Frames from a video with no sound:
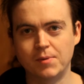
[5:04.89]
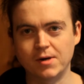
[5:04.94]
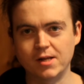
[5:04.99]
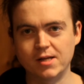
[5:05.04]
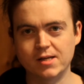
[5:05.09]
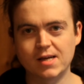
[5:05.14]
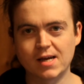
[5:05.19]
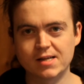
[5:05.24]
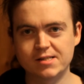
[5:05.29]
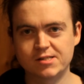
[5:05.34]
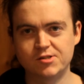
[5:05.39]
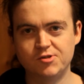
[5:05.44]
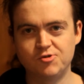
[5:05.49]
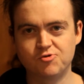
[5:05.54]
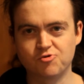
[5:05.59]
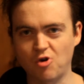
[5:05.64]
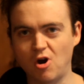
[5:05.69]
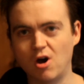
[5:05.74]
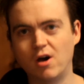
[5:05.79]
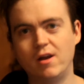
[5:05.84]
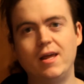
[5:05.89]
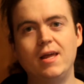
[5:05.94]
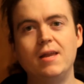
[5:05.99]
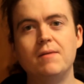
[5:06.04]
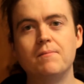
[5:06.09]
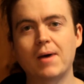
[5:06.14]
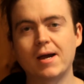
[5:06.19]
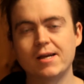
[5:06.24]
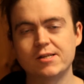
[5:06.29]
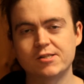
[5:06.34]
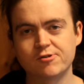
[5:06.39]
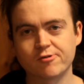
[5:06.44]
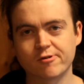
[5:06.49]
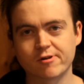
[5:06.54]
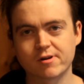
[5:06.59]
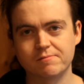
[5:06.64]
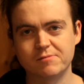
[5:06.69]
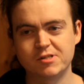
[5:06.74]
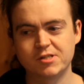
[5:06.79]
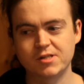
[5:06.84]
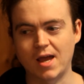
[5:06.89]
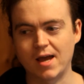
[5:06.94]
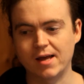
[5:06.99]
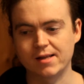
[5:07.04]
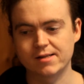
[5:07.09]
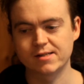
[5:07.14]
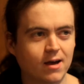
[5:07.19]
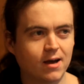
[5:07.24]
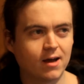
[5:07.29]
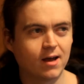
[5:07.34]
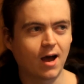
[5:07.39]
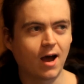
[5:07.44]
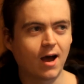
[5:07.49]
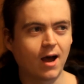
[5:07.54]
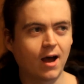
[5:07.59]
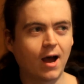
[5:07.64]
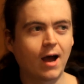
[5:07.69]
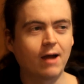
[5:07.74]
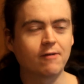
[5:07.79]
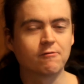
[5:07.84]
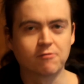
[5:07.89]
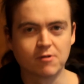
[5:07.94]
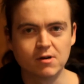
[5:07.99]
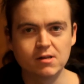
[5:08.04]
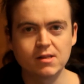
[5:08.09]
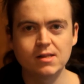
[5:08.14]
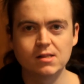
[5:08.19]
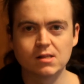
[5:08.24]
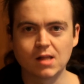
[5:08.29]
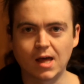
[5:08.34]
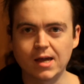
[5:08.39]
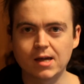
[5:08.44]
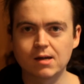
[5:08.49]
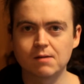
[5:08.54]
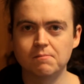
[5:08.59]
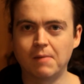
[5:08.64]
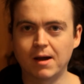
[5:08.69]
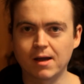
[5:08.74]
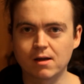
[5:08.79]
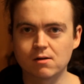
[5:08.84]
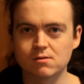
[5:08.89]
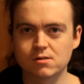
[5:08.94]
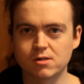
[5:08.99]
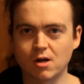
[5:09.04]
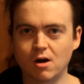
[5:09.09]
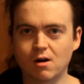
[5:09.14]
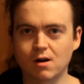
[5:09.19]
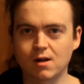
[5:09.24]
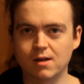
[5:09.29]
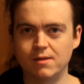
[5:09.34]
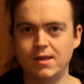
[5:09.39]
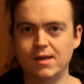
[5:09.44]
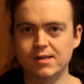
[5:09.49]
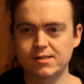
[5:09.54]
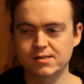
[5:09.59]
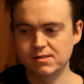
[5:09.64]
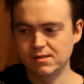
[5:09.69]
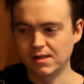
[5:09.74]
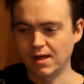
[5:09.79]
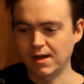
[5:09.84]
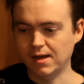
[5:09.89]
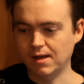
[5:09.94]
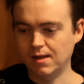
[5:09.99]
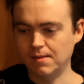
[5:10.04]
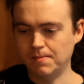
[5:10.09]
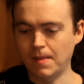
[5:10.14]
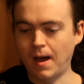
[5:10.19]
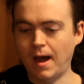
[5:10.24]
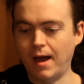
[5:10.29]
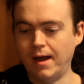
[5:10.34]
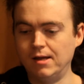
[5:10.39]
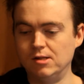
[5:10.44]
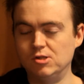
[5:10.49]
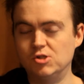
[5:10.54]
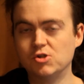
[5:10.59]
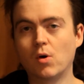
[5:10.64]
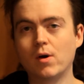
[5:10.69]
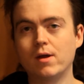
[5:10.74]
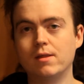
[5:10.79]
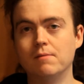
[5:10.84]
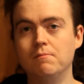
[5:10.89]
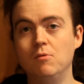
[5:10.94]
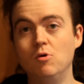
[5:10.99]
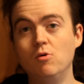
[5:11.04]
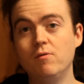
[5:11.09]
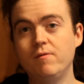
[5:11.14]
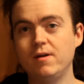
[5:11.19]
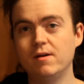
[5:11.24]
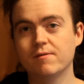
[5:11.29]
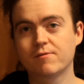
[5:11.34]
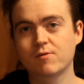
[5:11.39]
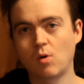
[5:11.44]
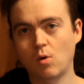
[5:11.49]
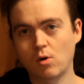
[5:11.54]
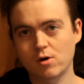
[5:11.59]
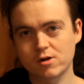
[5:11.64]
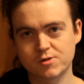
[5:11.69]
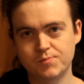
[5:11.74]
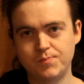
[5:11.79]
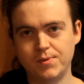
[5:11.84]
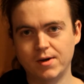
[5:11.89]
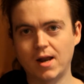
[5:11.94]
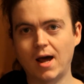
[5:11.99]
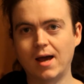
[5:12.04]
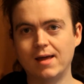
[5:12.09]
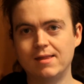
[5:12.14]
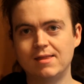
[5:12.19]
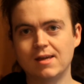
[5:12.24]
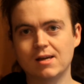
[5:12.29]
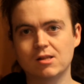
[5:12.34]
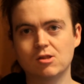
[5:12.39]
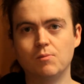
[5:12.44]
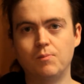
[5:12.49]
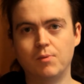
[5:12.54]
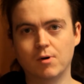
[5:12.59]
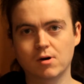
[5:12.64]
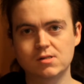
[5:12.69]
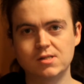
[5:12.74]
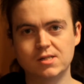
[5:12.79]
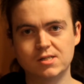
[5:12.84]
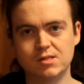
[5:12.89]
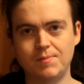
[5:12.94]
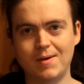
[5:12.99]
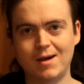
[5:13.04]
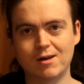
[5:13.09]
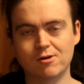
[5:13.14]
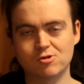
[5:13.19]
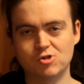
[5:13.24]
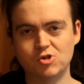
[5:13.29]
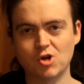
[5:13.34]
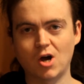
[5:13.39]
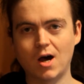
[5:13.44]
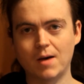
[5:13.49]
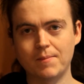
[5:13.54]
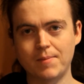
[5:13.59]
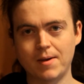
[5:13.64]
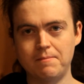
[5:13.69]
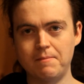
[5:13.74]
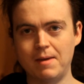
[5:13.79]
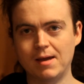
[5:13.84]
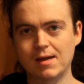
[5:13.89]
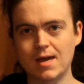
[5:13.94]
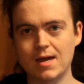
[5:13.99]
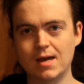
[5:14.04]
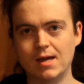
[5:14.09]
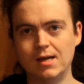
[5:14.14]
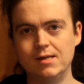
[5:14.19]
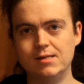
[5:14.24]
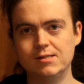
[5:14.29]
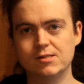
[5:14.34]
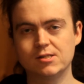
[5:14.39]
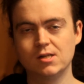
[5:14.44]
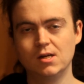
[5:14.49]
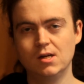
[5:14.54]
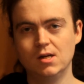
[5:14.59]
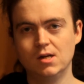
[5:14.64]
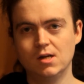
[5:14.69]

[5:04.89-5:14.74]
but he gets drawn in by circumstance. I really like Michael's arc in this. Like, I enjoy the movie, of course, but I think the book does a better job at making his